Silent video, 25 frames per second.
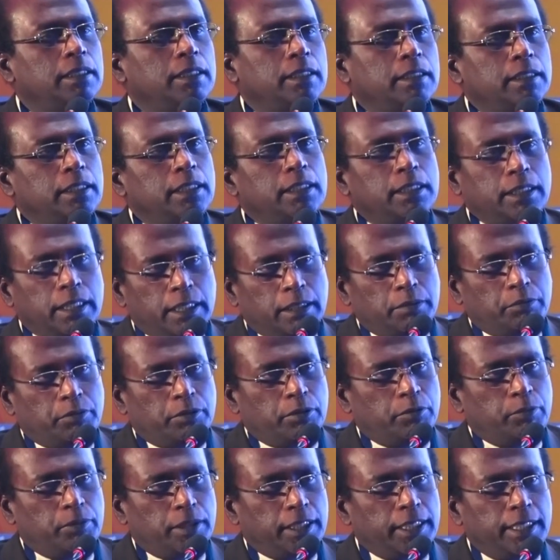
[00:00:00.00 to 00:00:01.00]
this I
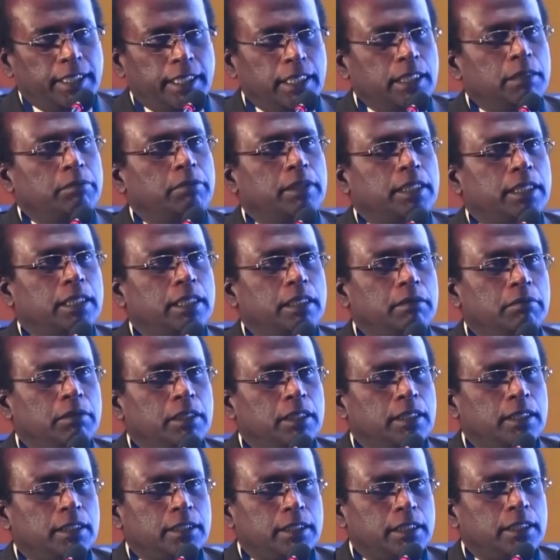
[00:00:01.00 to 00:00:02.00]
put it deliberately
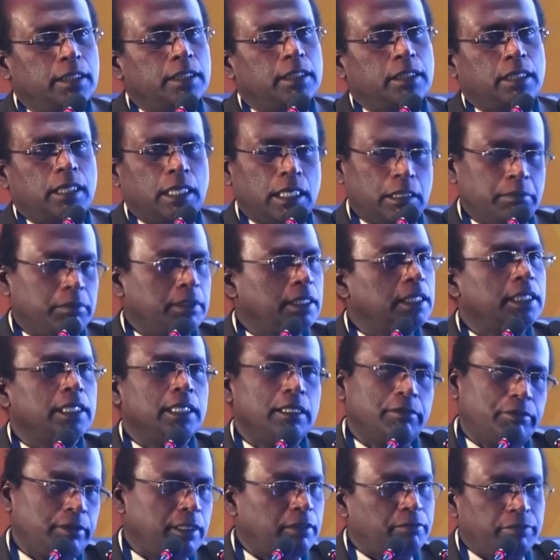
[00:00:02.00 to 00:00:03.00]
because it is an arbitrarily
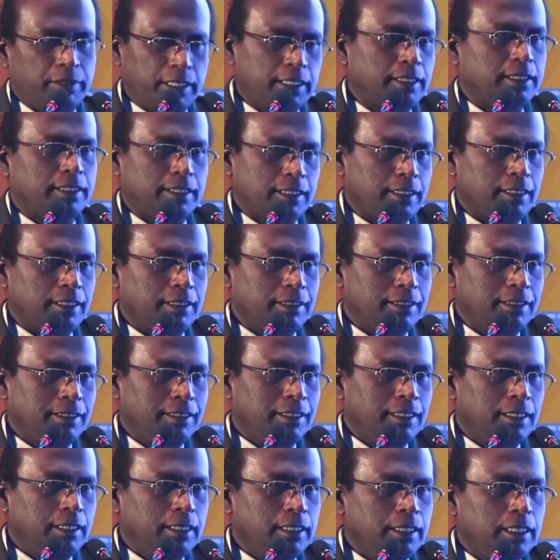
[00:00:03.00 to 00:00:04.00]
defined figure, sir.
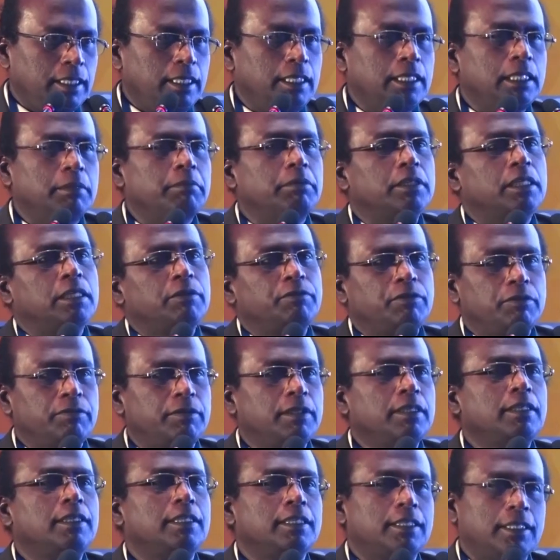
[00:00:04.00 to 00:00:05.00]
Anything between
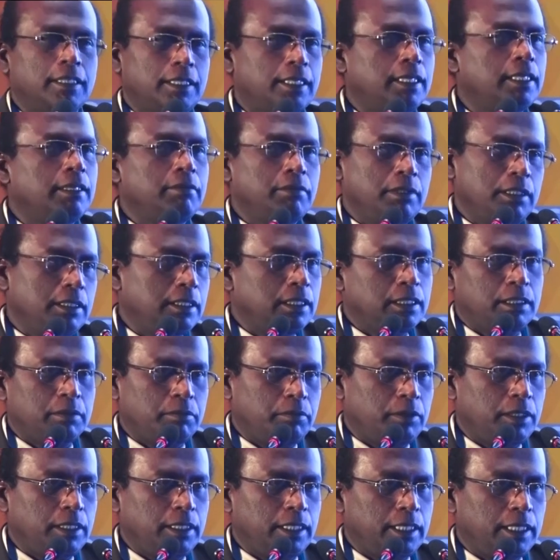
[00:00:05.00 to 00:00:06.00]
50 to 30, we just
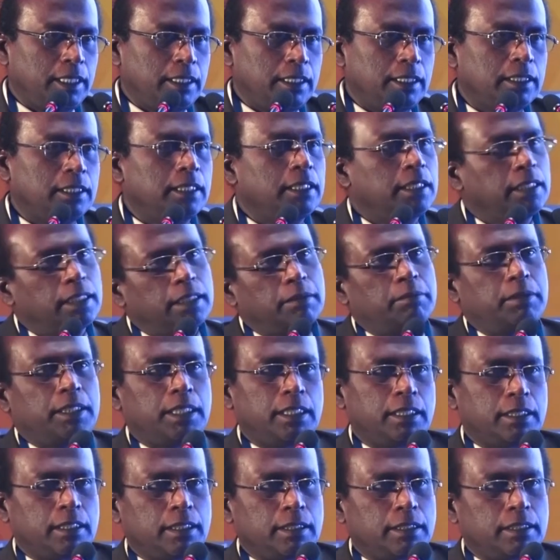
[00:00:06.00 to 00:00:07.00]
take it as an
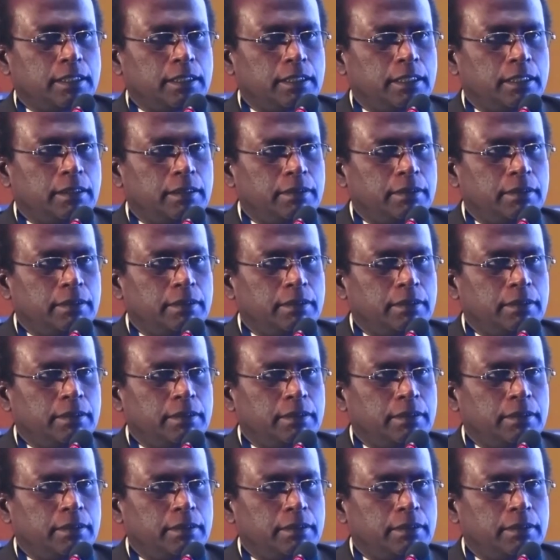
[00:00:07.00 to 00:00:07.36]
intermediate risk.